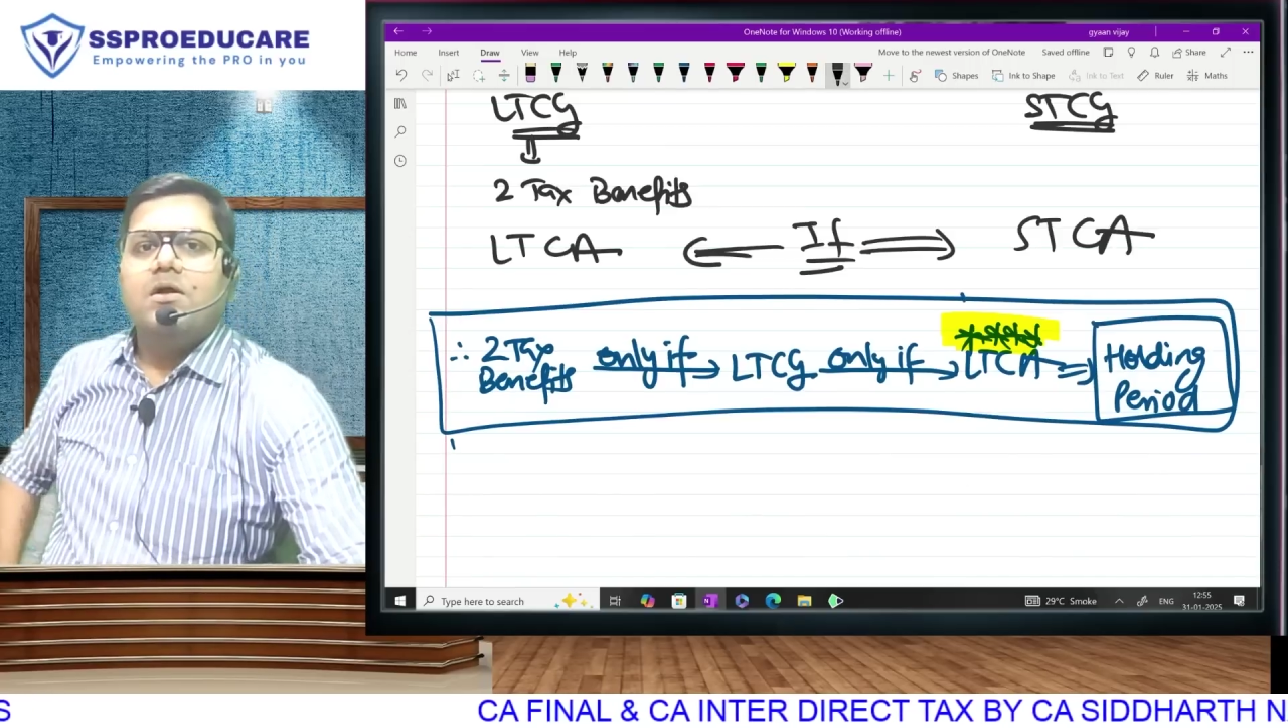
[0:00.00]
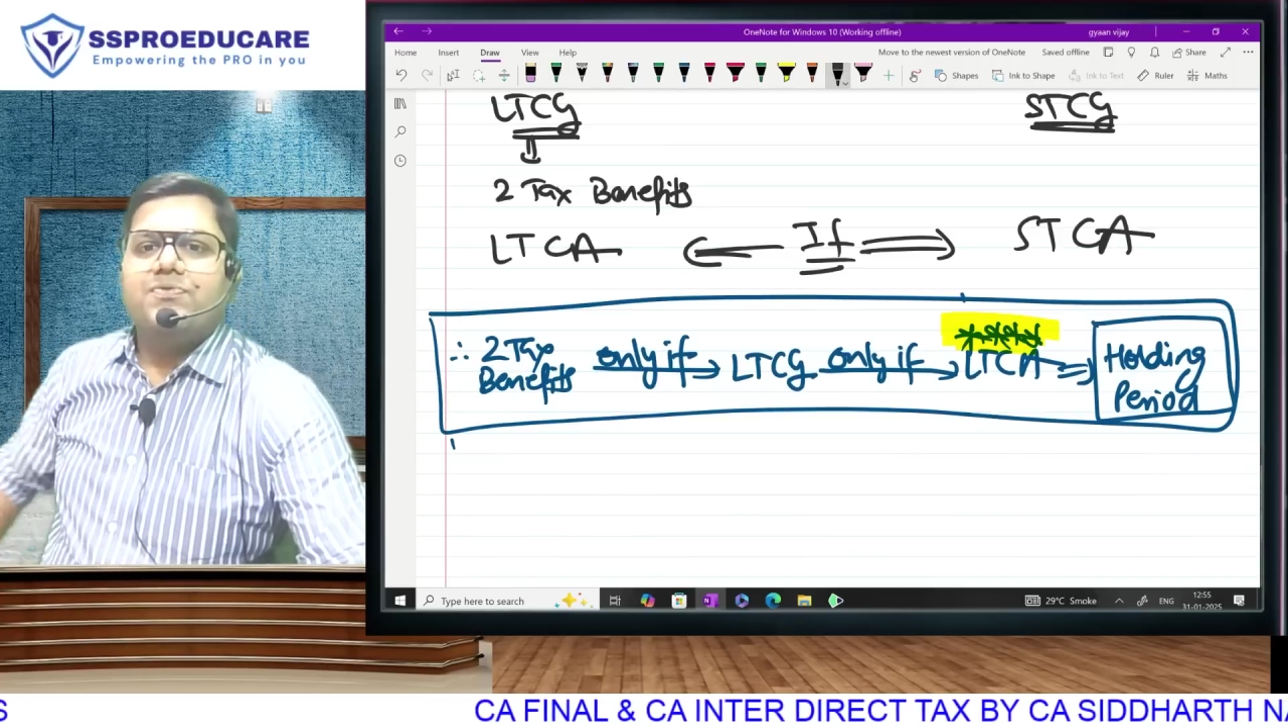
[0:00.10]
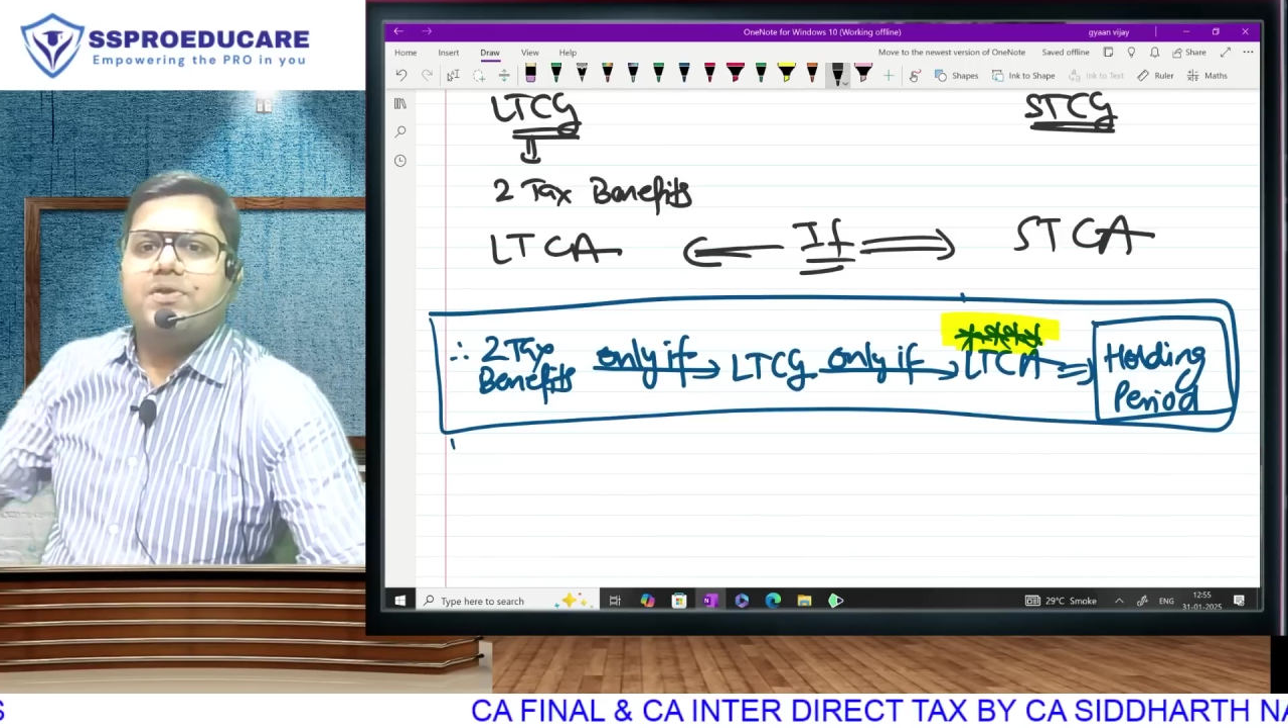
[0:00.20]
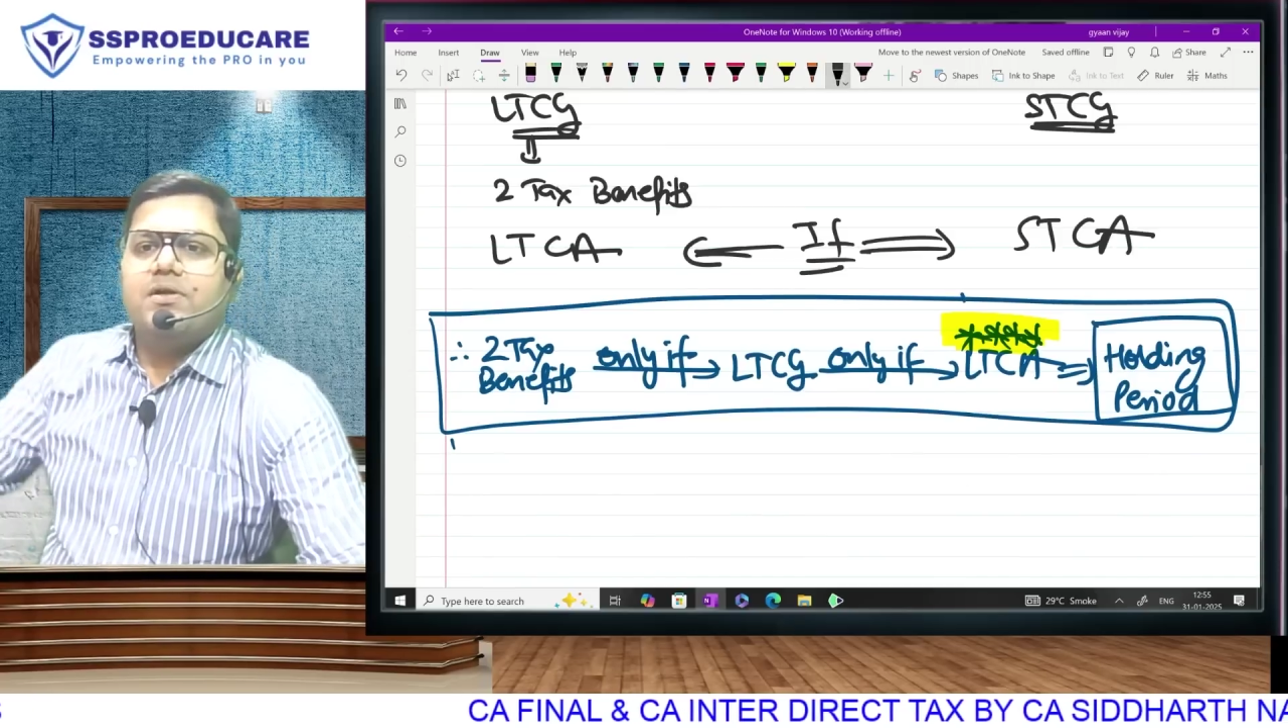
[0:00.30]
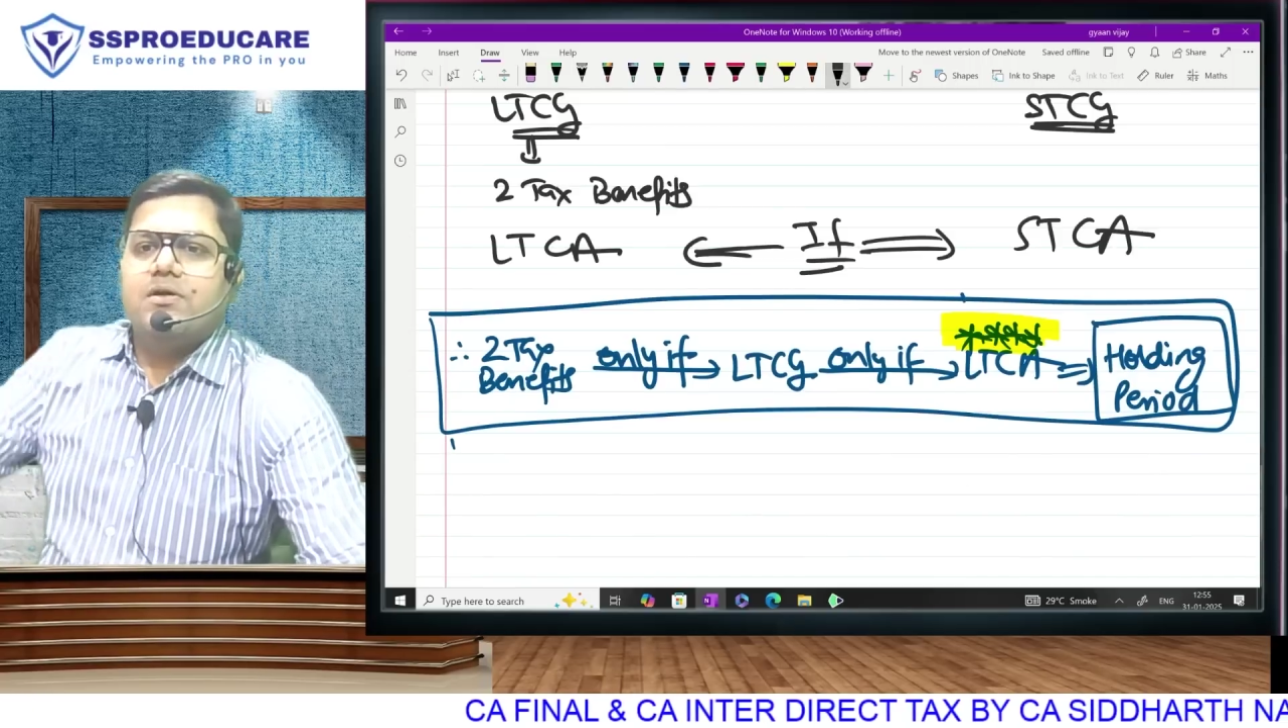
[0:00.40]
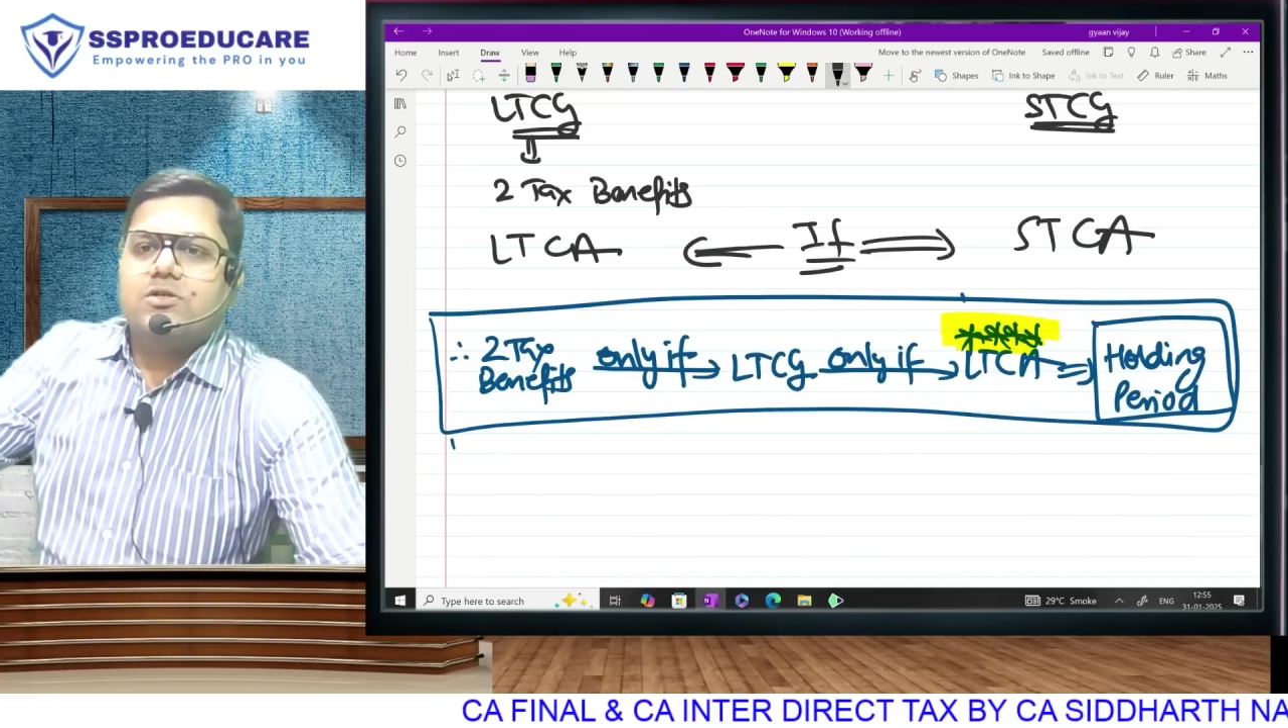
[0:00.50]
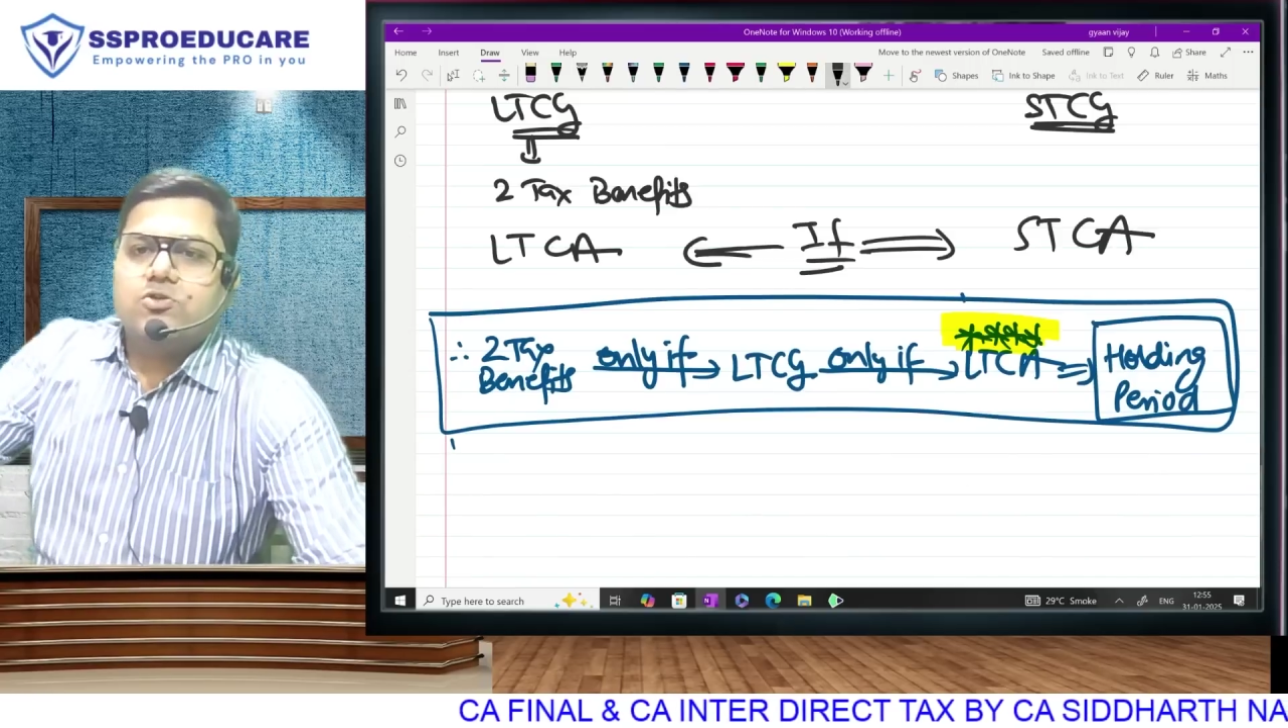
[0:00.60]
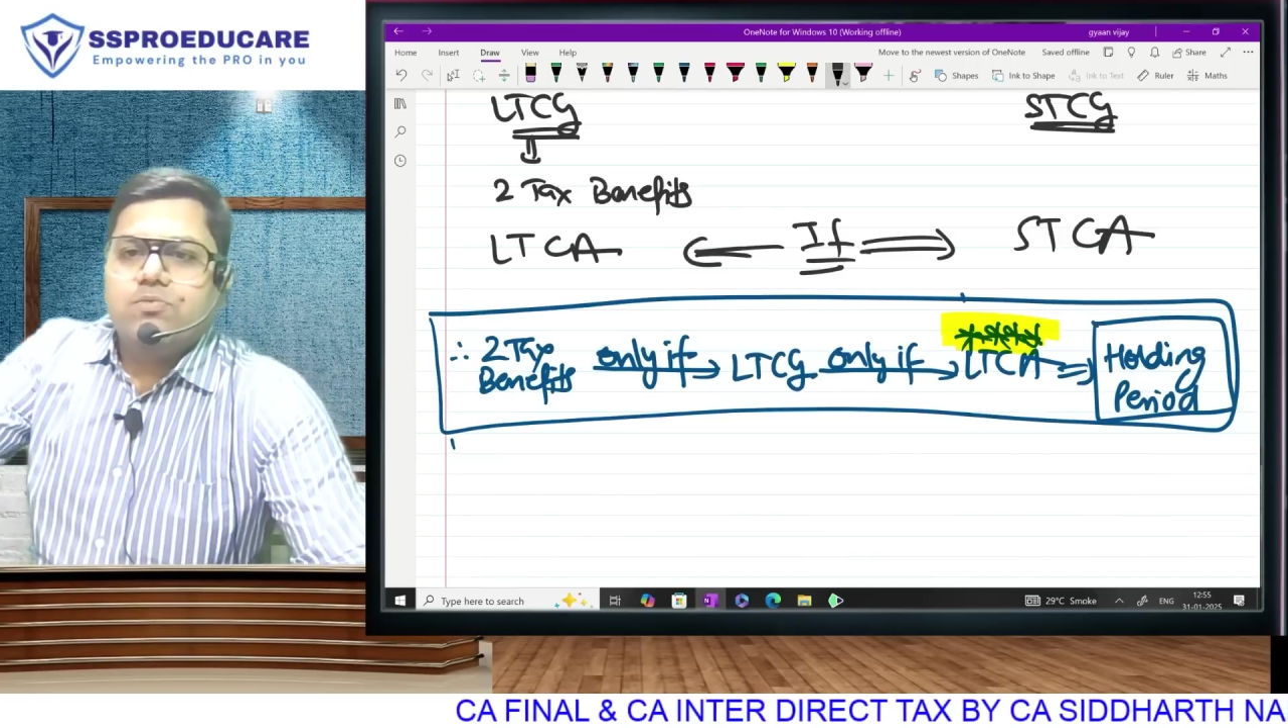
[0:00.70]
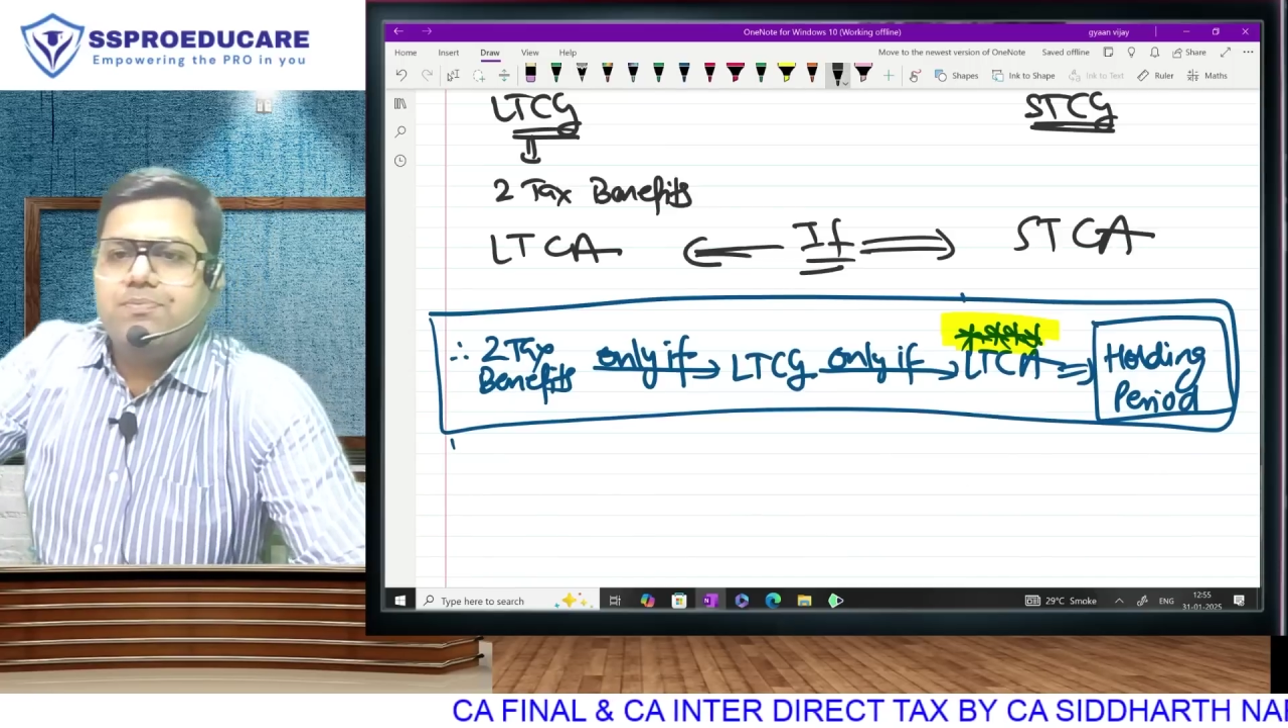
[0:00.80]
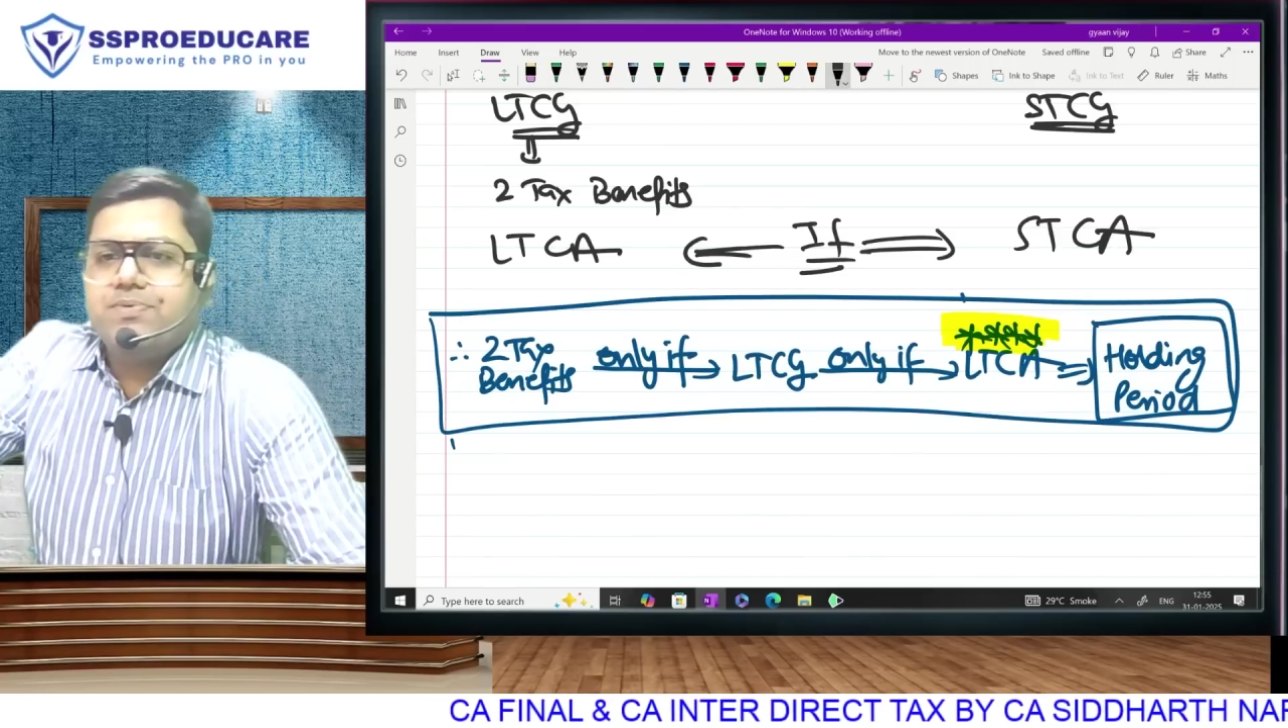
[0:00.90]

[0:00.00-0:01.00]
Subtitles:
3 years. To be